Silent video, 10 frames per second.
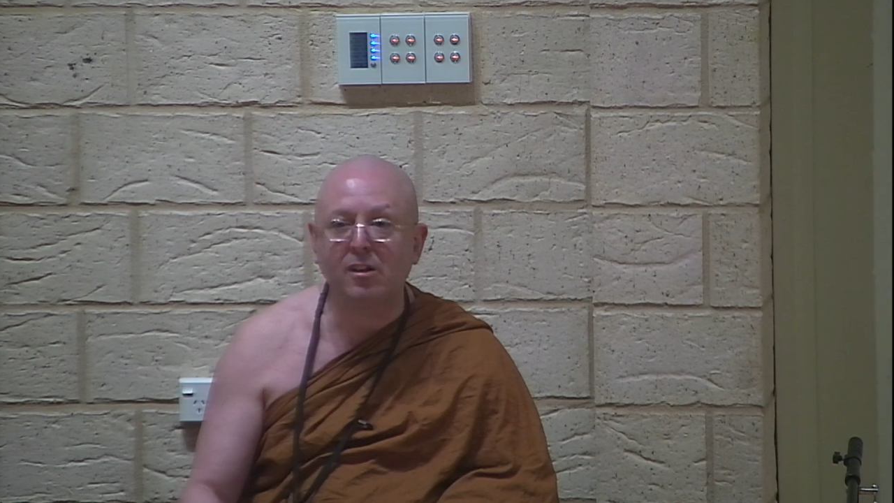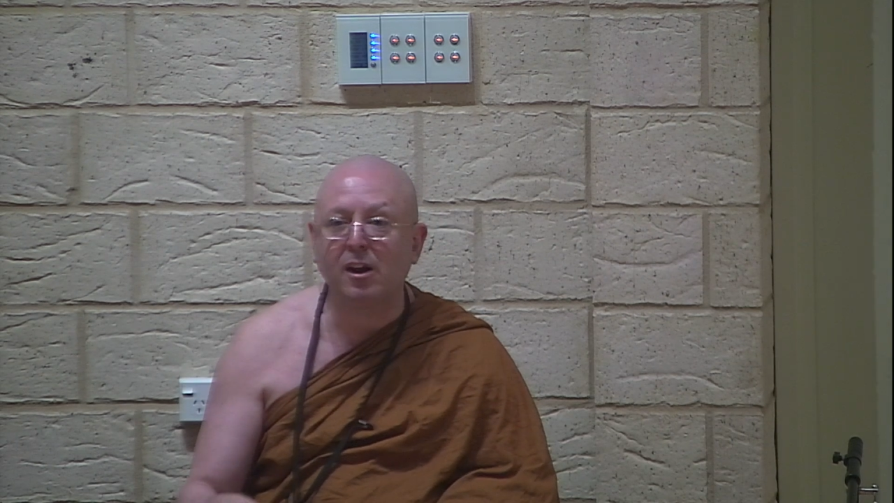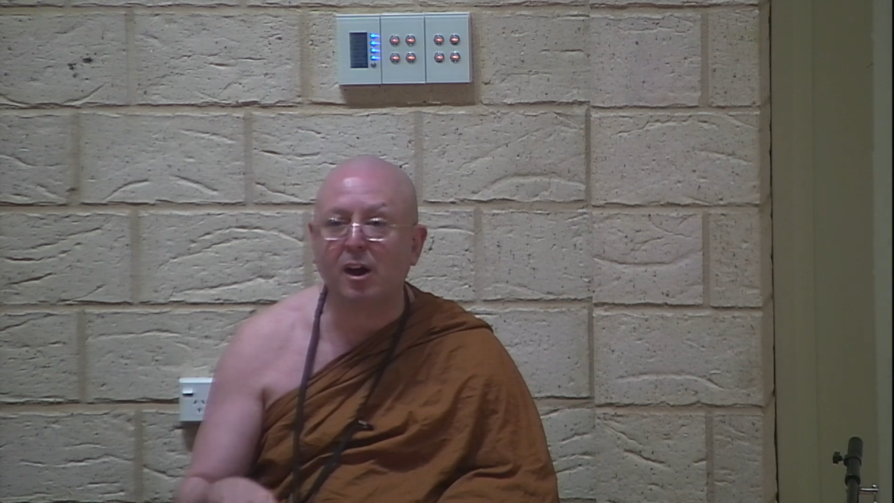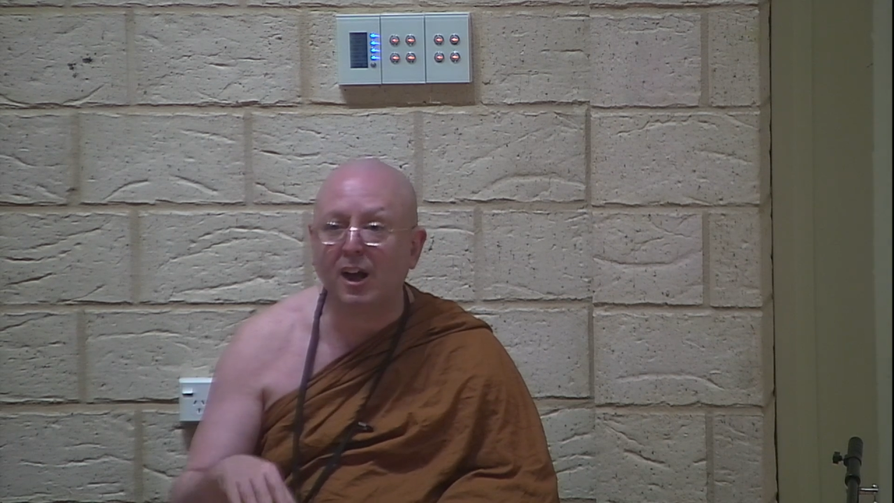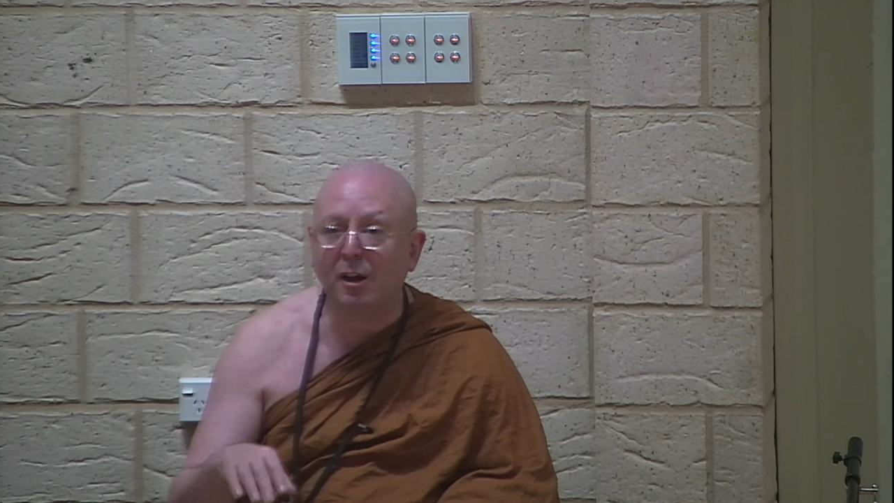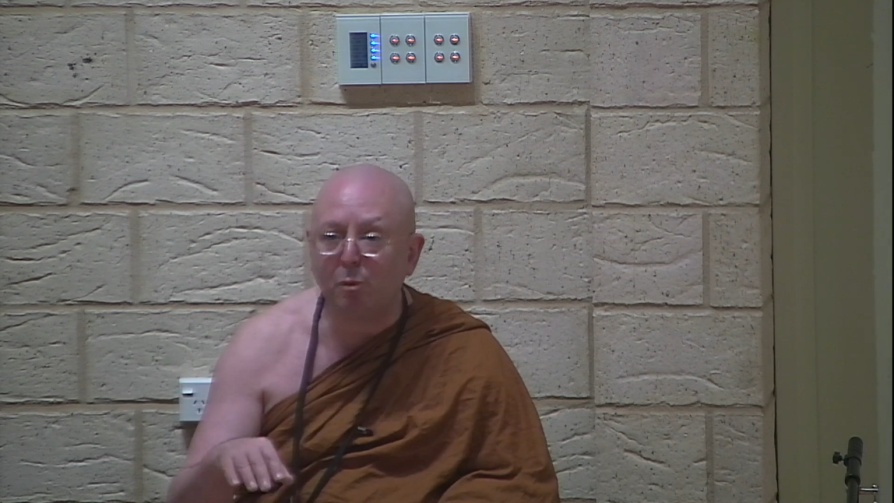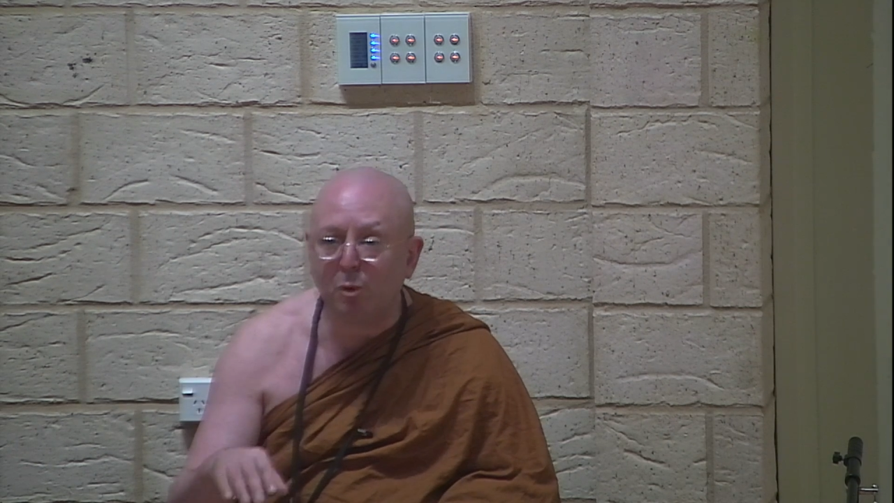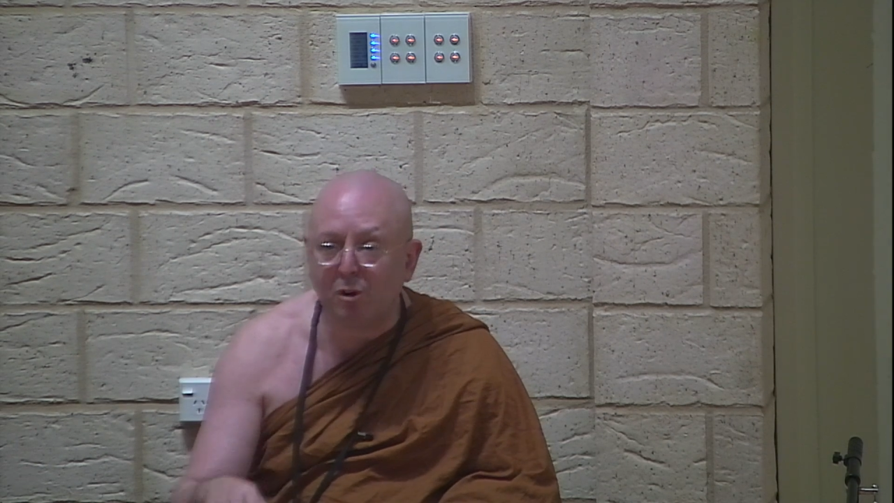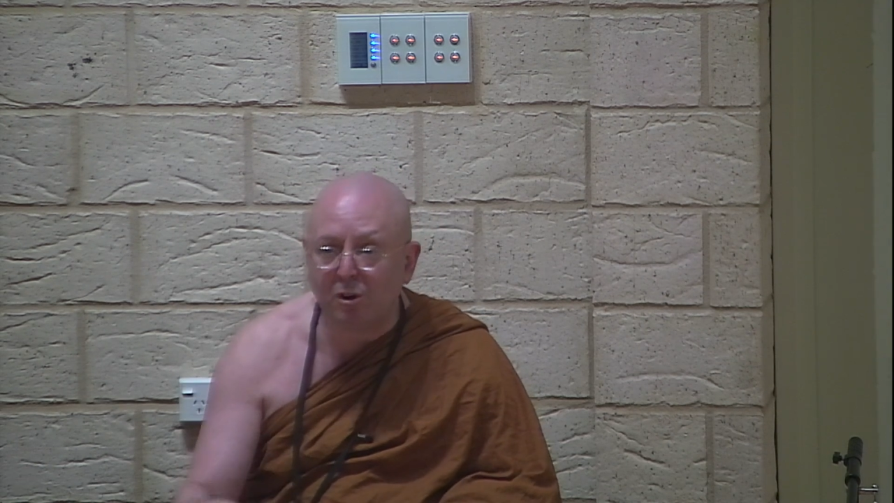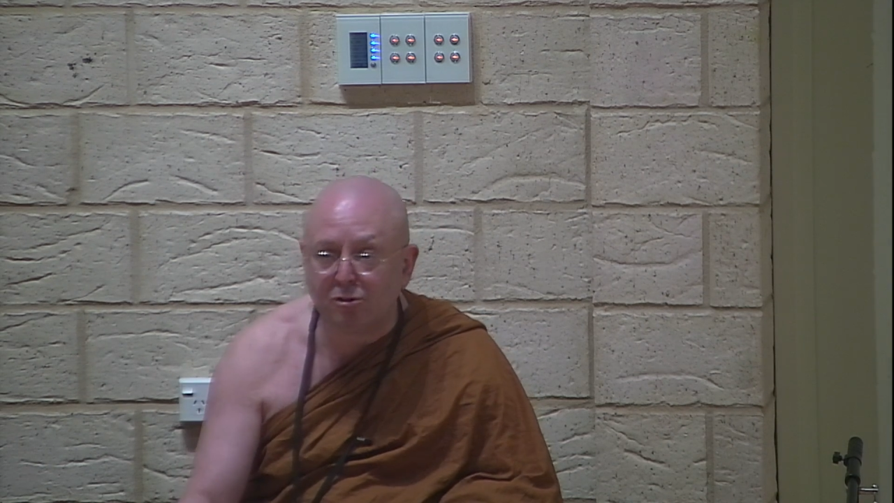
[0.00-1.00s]
then I will
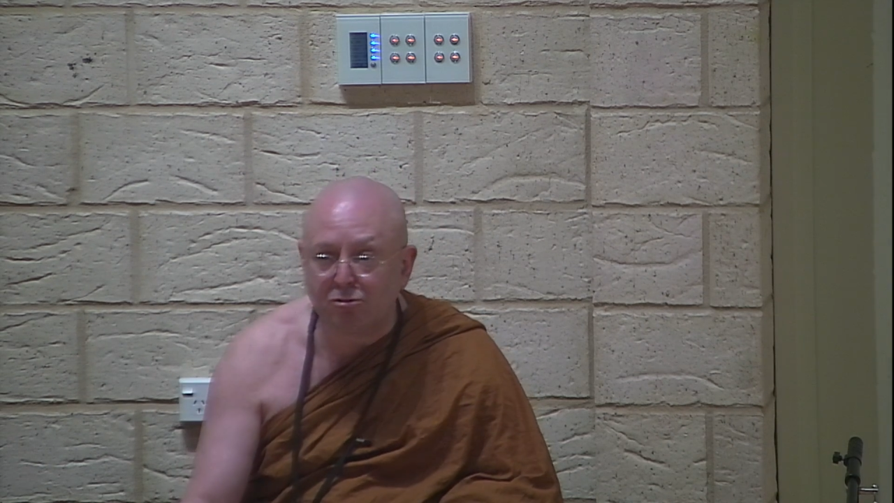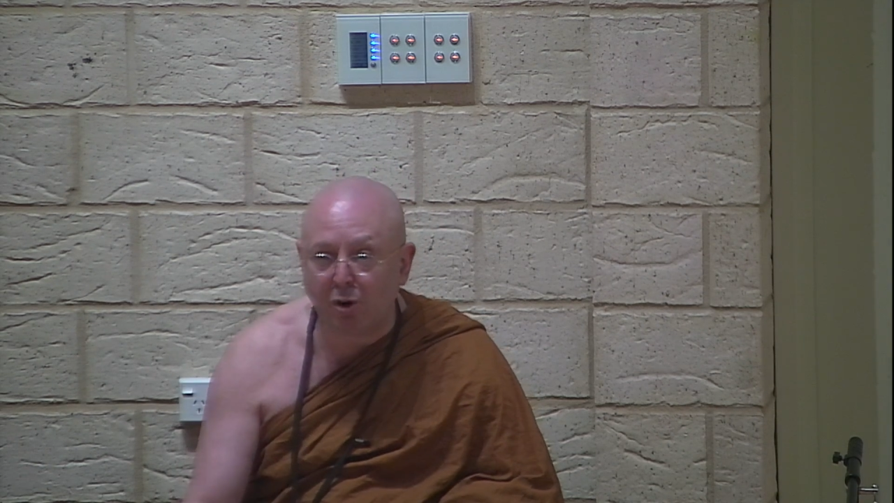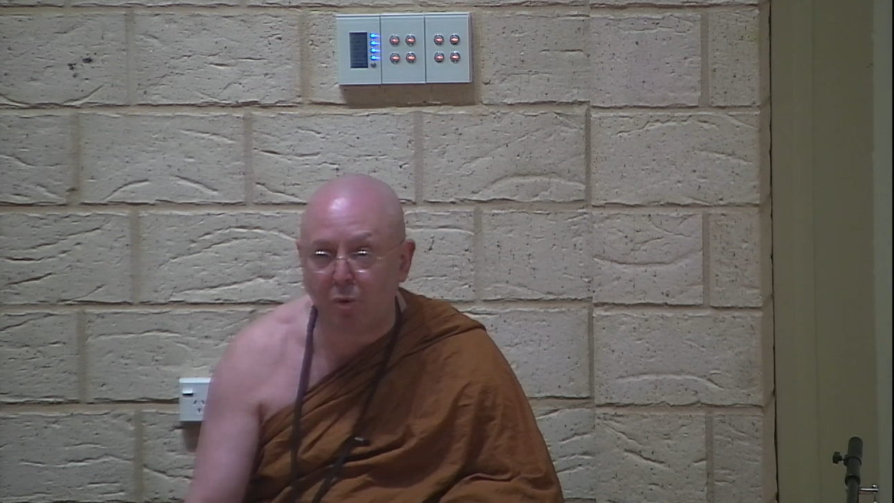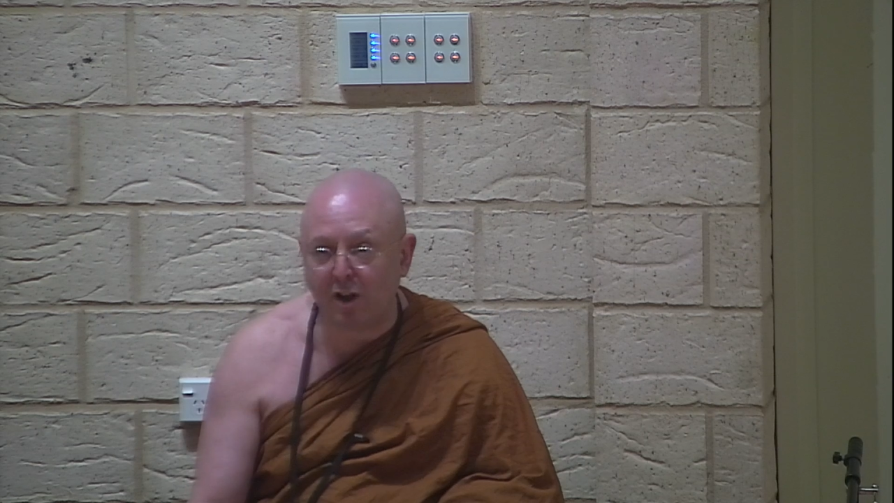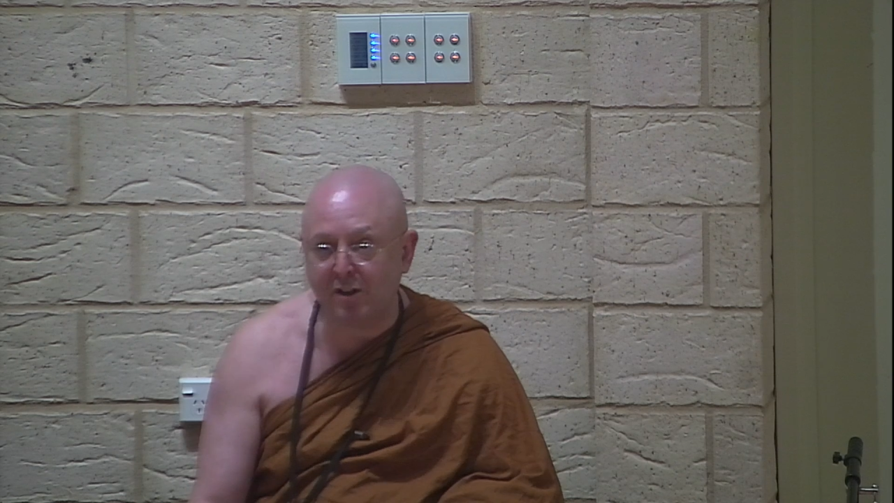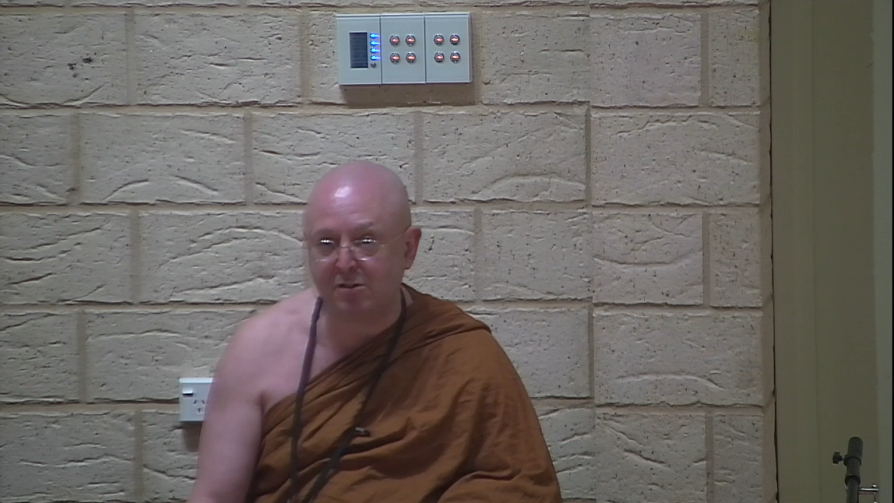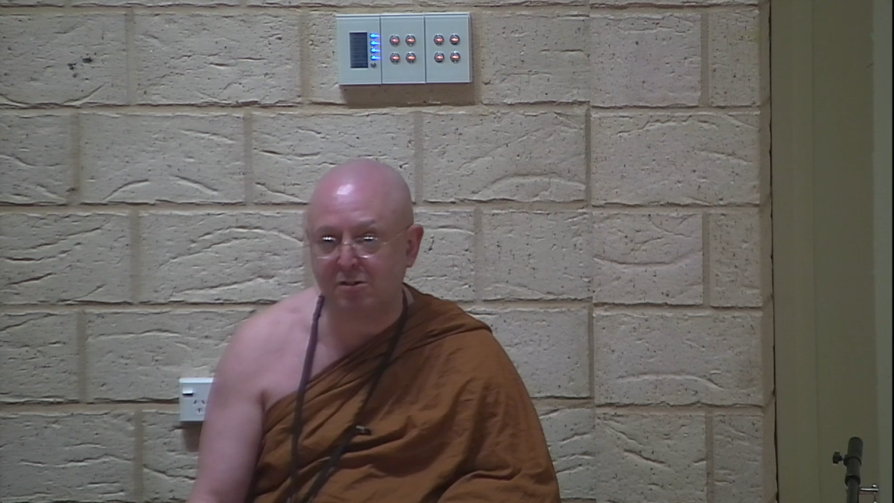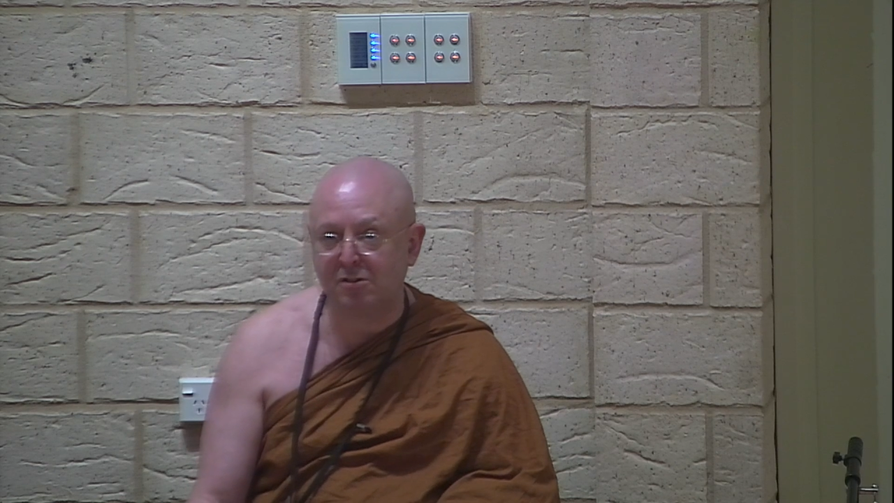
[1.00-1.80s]
control it.